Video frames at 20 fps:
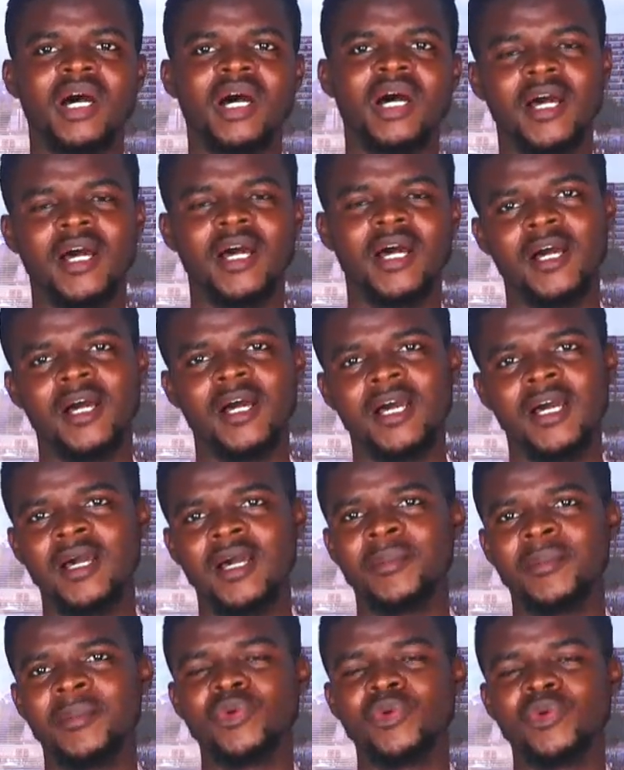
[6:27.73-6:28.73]

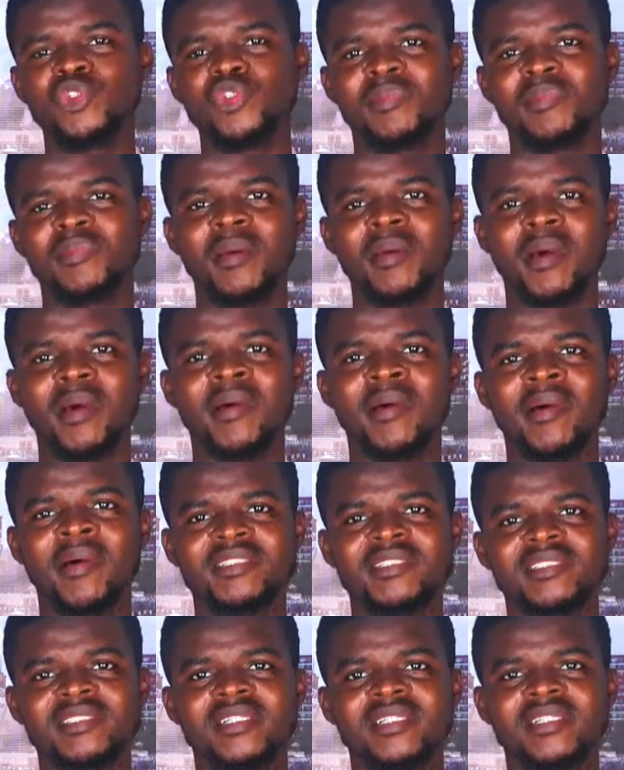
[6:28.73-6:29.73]
Usman Baba said
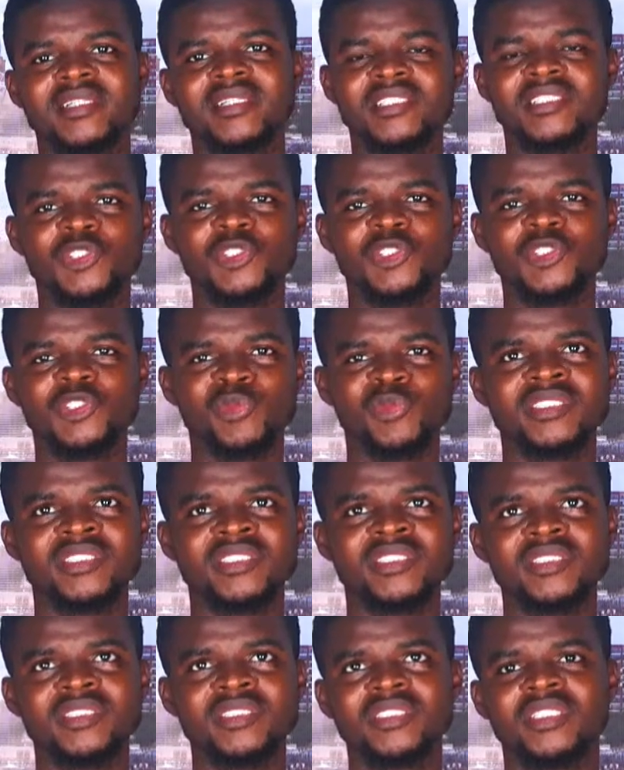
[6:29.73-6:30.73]
this morning,
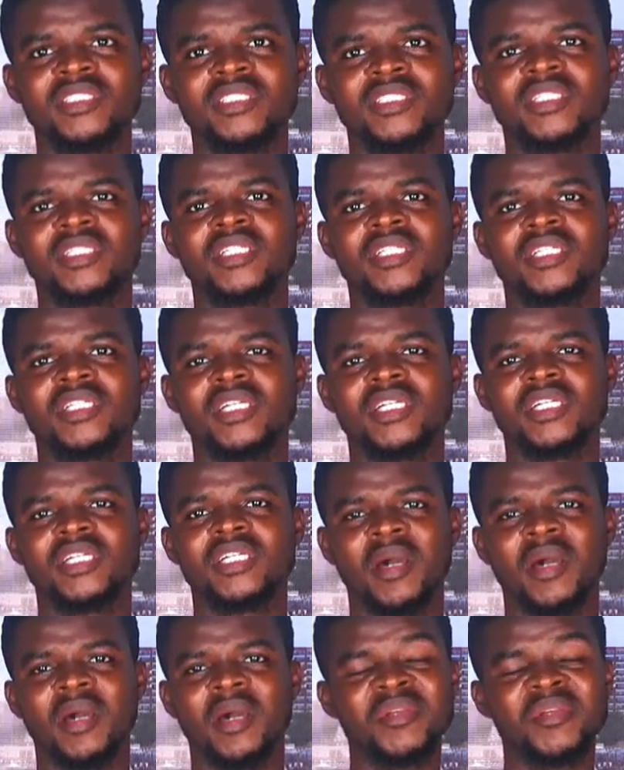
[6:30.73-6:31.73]
I mean
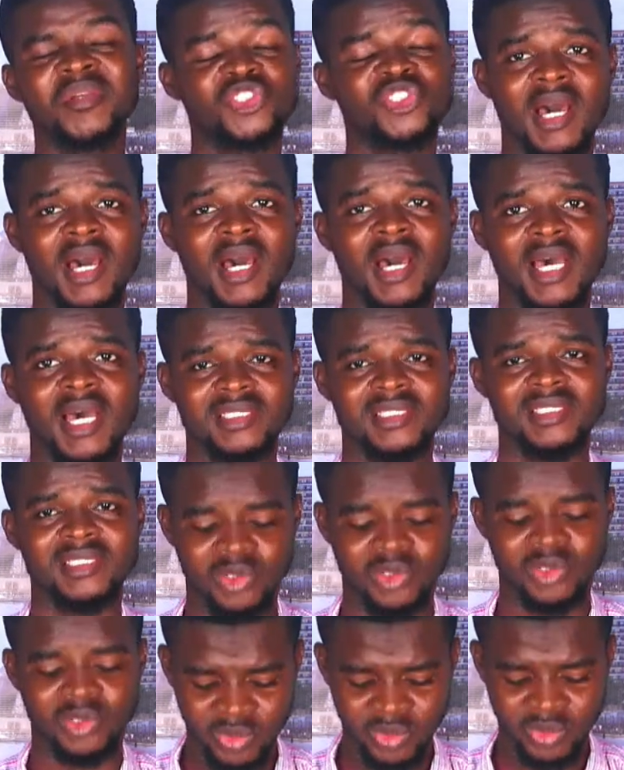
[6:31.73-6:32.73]
some hours ago,
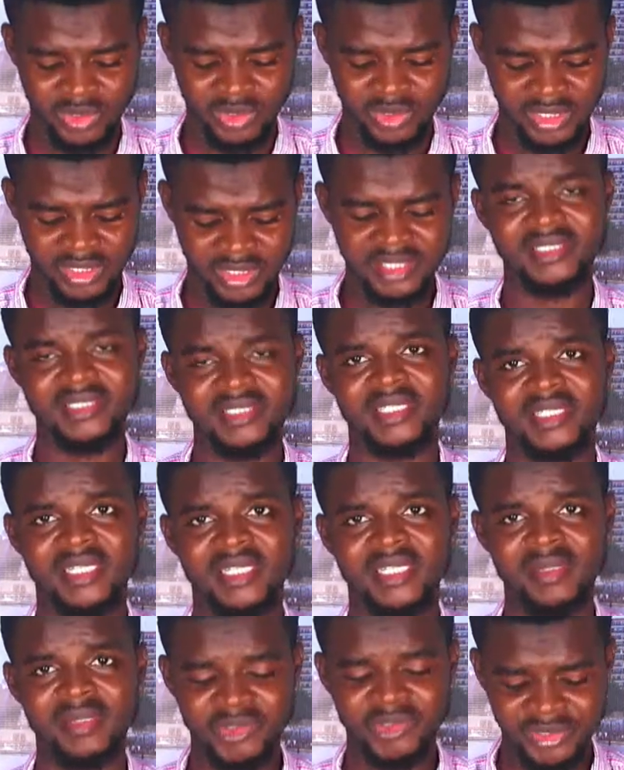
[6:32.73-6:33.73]
he said, let me
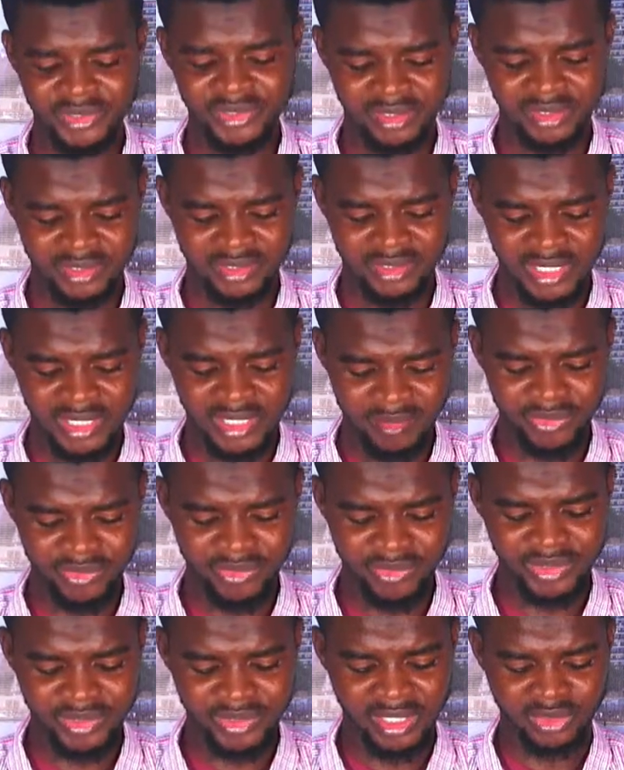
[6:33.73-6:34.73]
read
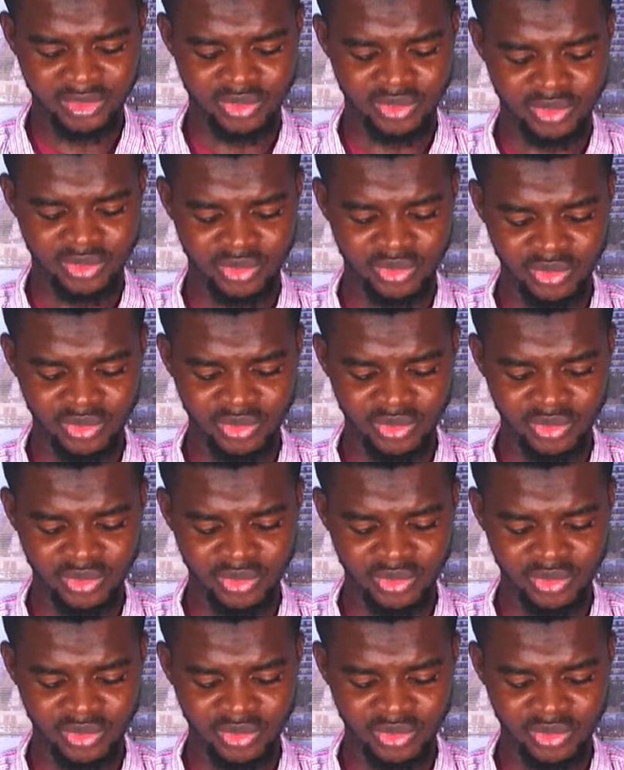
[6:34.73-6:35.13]
out to you.